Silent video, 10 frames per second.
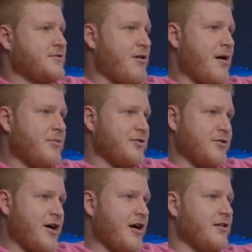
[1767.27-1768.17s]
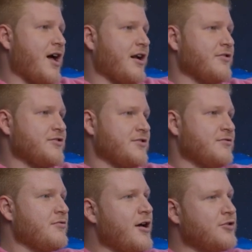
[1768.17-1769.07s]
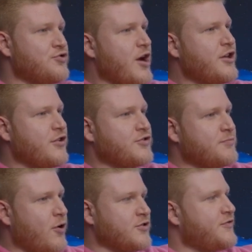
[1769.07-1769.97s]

probably where a lot of those Drake doesn't post